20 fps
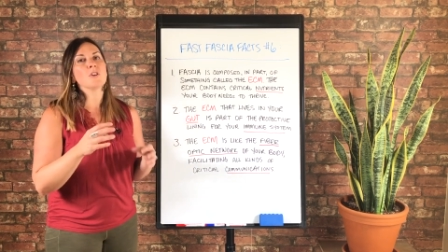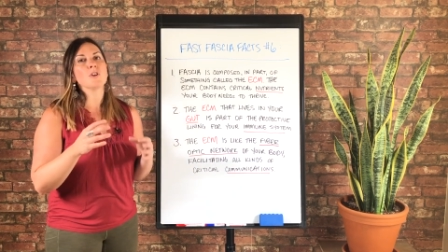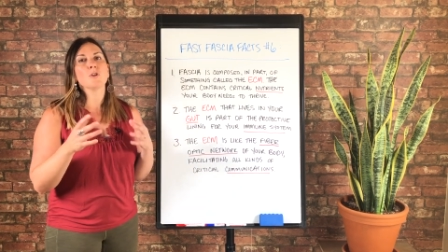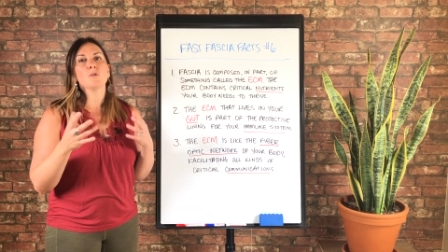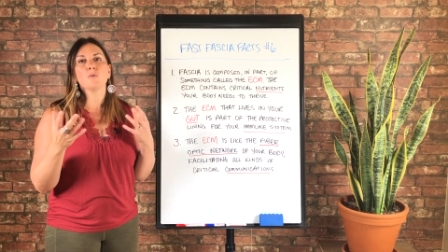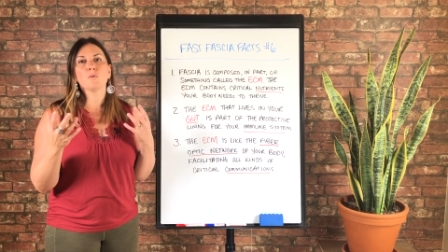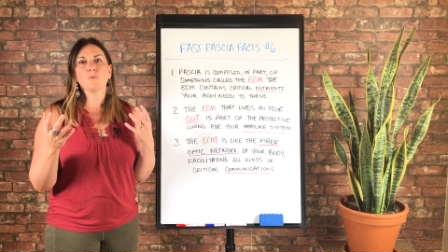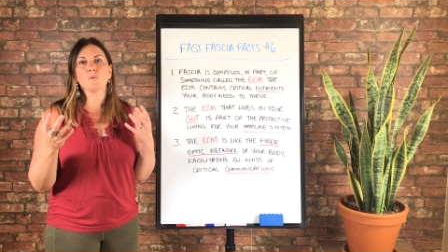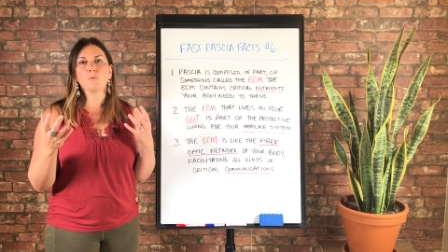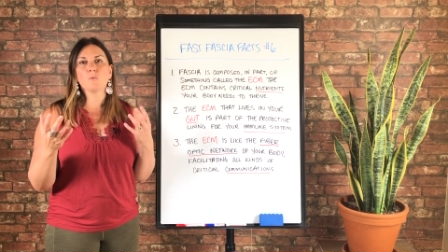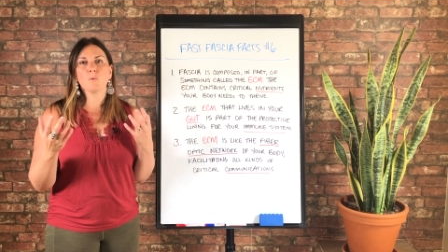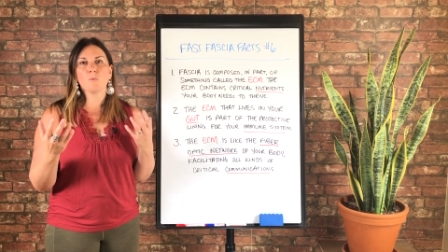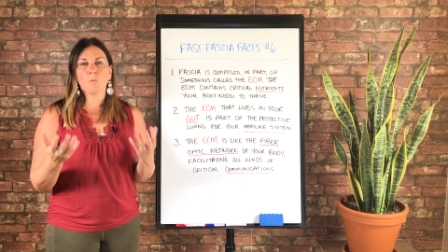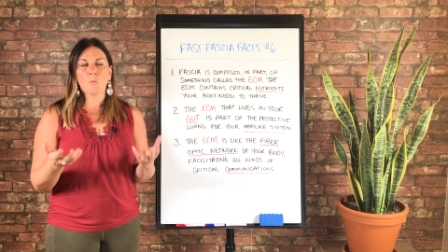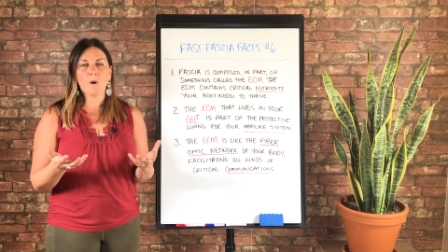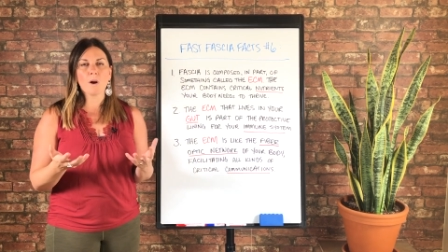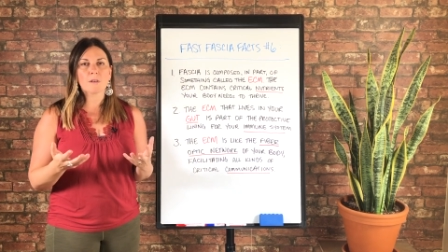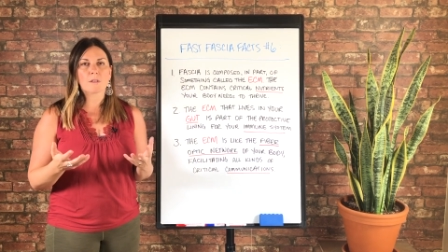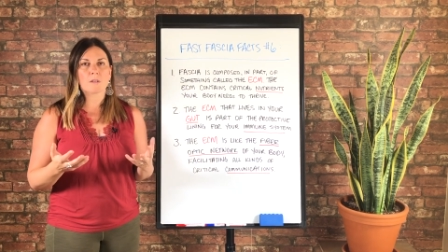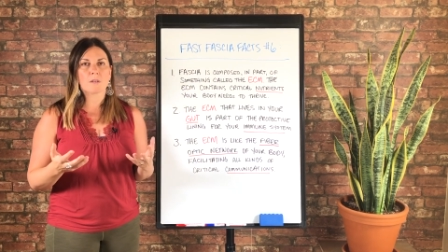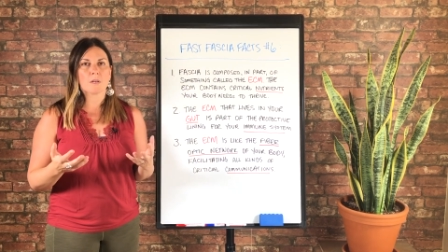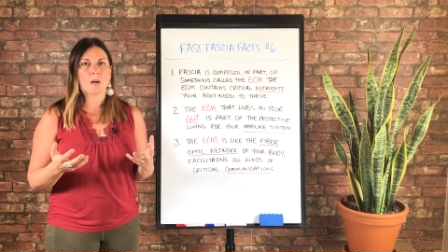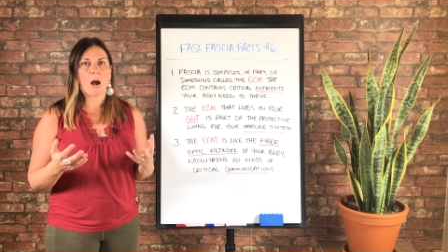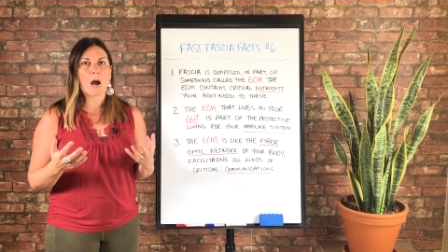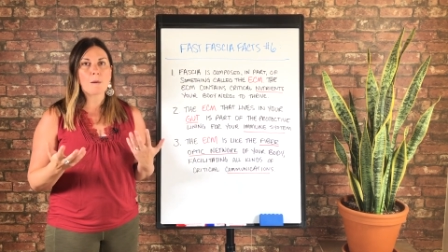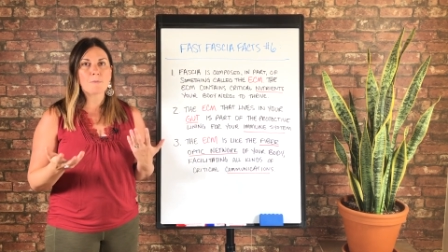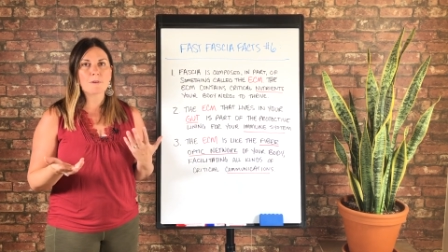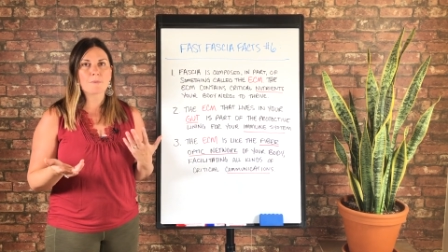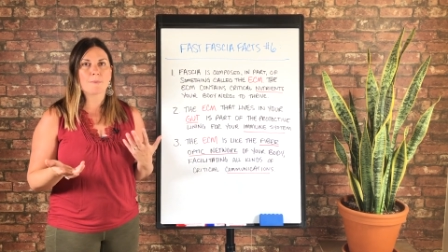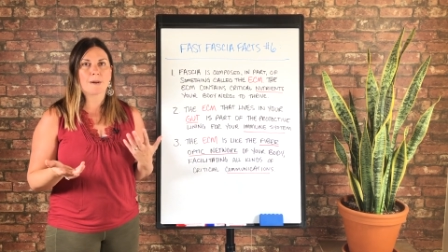you want to
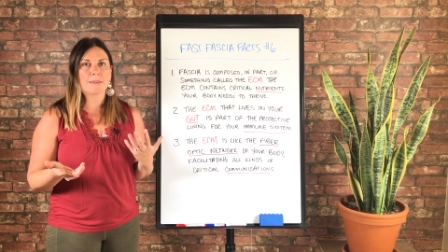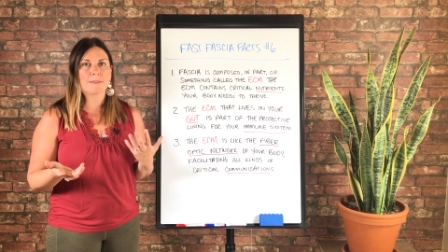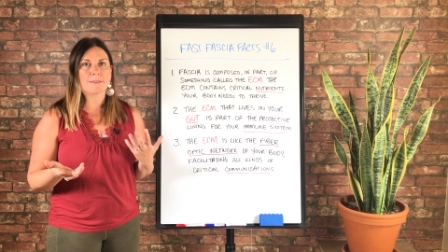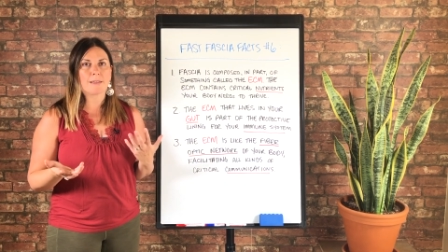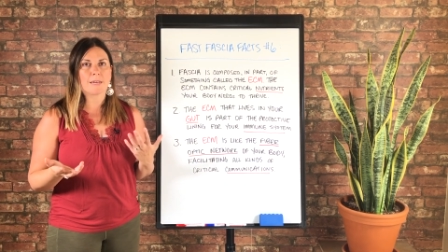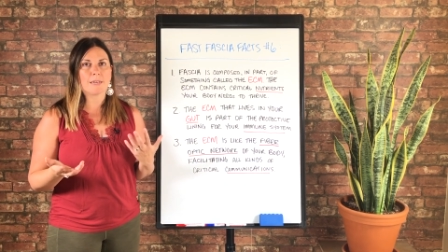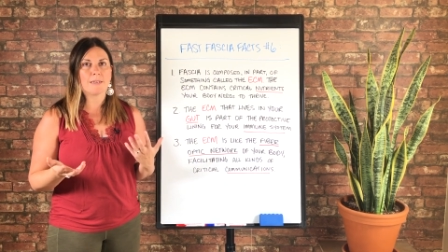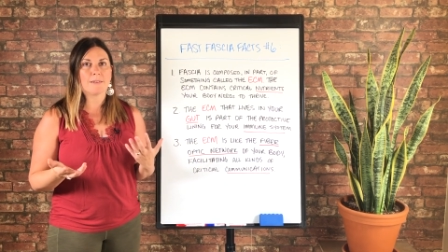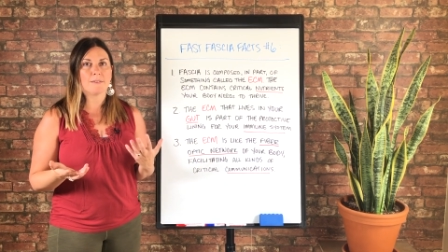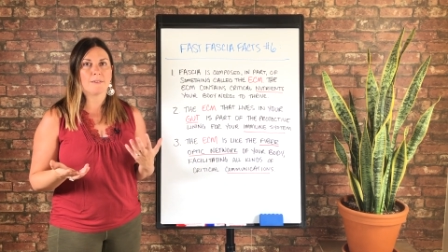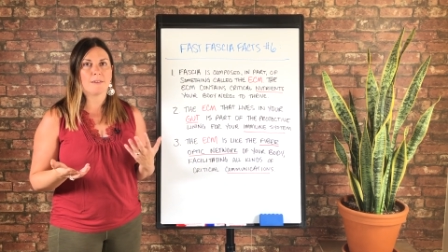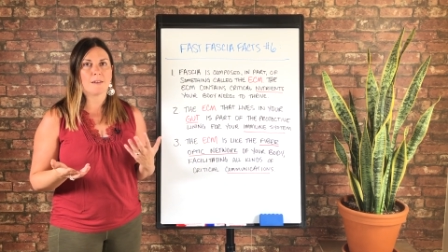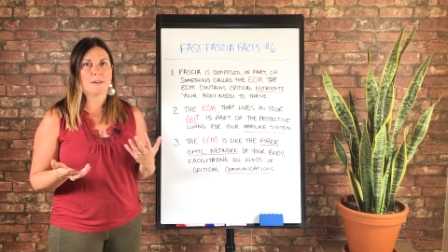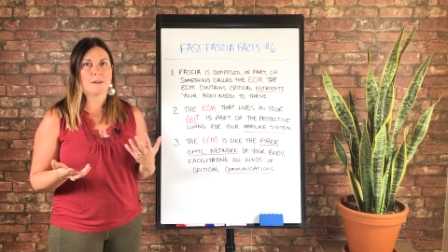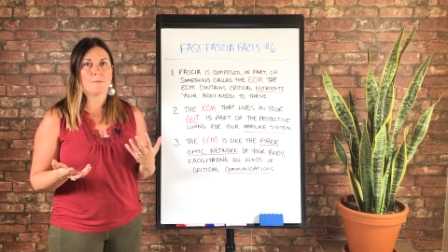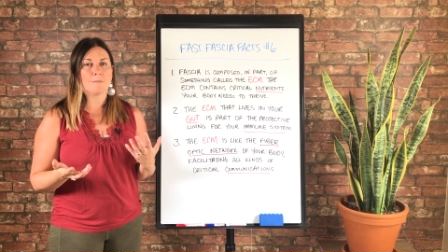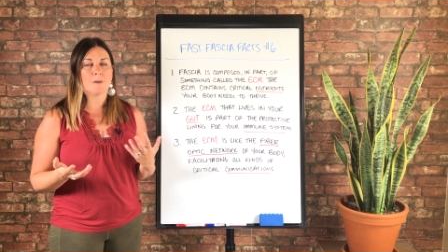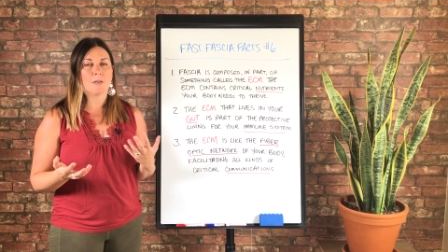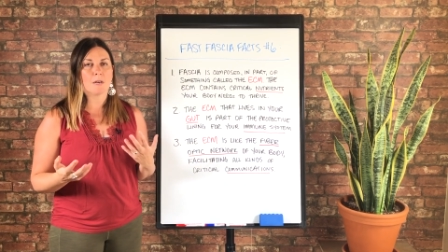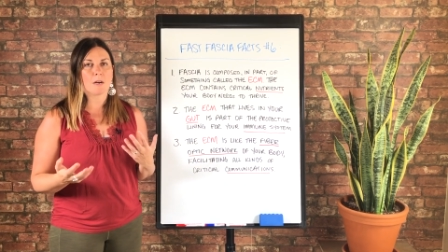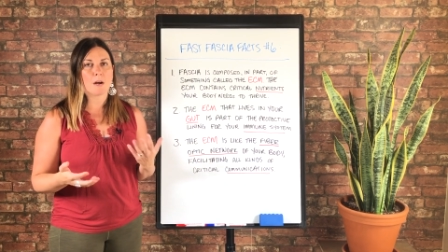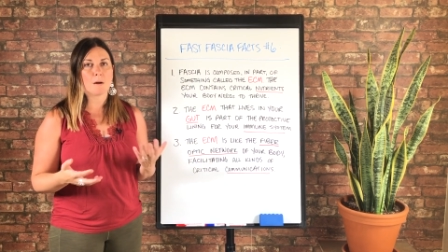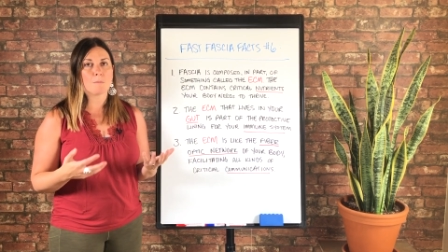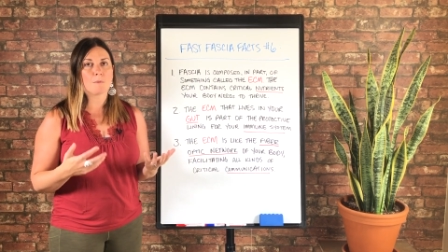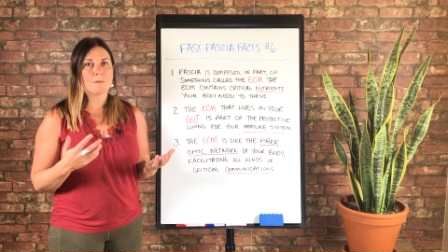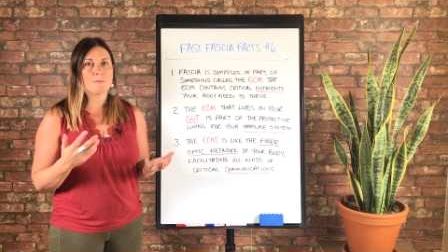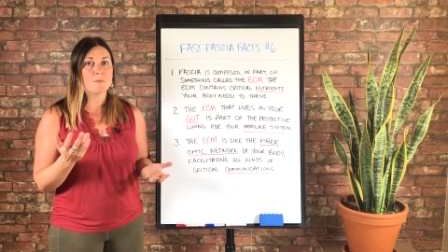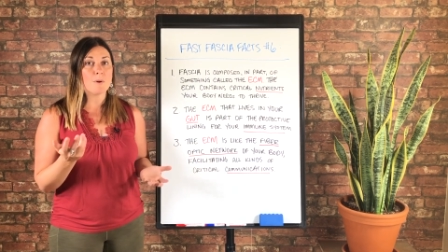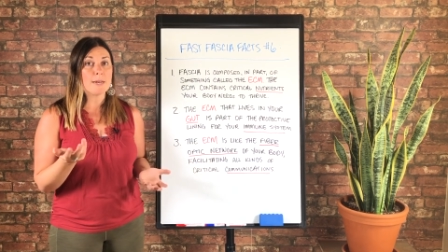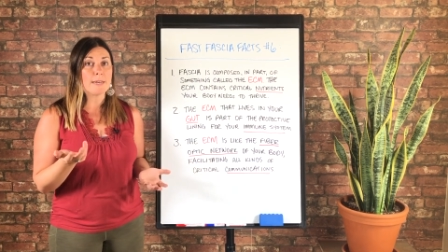optimize that ECM in a
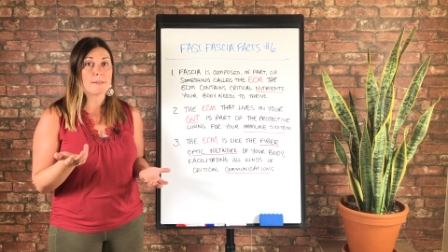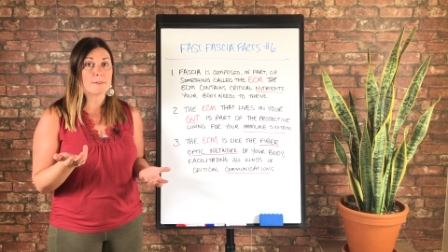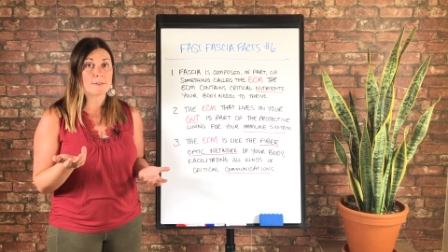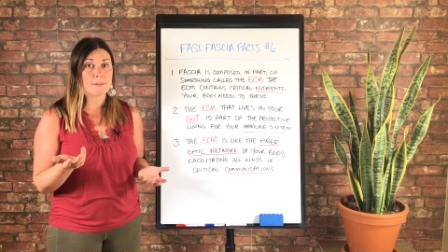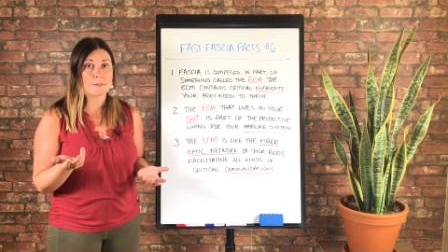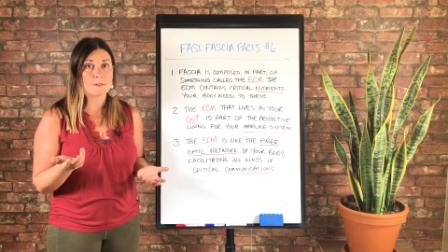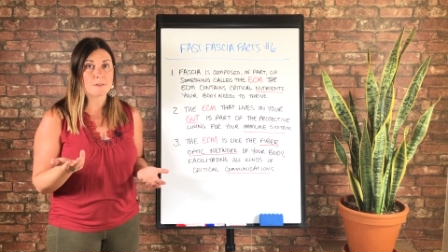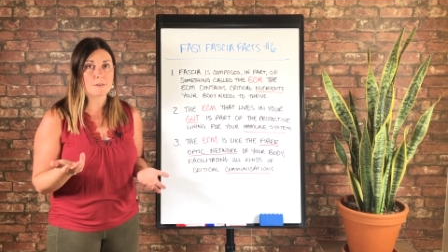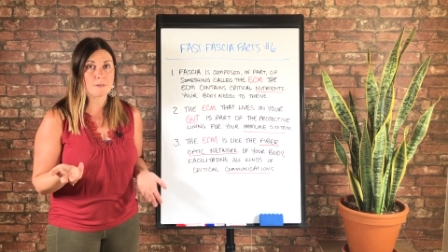couple of ways.